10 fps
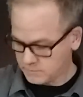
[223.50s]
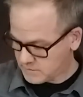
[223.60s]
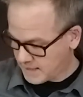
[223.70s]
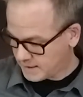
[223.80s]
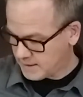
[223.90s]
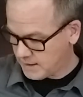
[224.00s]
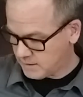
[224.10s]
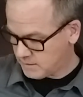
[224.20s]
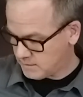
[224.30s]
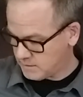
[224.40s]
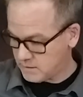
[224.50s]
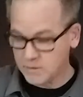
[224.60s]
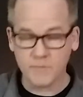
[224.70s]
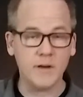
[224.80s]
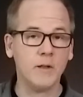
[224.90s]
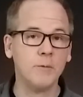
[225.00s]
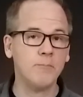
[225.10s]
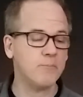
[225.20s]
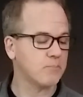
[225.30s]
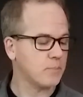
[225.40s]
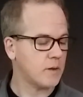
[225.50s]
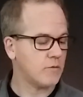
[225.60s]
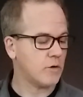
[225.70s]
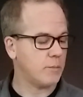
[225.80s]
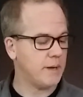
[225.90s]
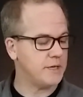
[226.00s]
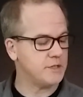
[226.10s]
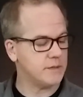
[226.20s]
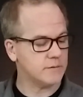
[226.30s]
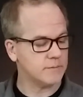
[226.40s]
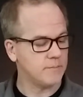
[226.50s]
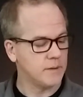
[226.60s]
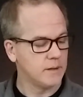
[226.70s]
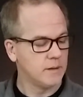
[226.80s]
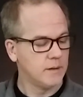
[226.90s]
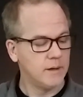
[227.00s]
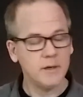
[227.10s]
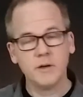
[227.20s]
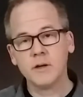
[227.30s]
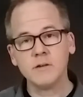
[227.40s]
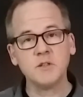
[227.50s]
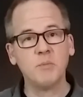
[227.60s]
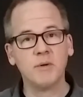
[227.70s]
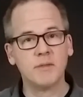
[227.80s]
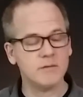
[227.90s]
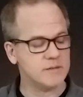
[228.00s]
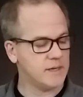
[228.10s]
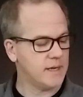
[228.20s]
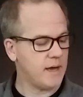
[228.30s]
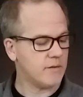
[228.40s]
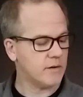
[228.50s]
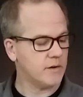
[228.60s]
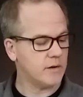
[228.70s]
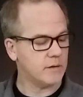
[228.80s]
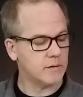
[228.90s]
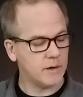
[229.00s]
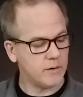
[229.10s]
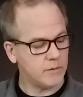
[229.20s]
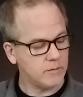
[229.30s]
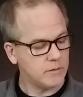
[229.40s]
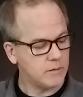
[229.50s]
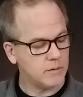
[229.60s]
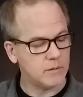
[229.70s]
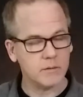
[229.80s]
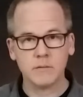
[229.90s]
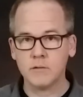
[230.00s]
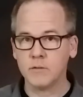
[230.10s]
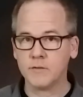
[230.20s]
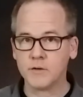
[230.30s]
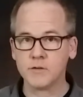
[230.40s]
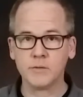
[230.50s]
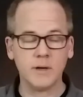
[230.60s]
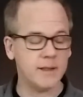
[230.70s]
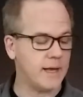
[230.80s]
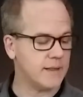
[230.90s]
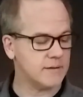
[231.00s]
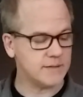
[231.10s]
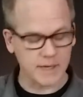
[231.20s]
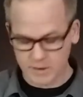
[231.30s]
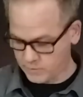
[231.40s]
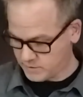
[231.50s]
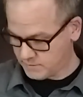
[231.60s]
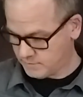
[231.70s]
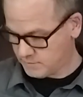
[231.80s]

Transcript: technique to develop for arpeggios. You can also put those together. You could go do the first one and add the second one.